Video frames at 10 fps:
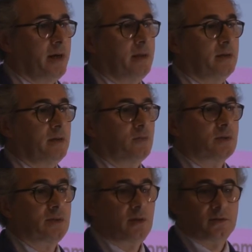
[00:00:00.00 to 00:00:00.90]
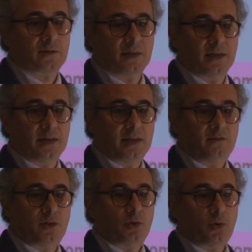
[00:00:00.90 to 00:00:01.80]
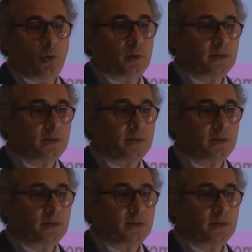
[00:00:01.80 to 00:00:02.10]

and it was not even the whole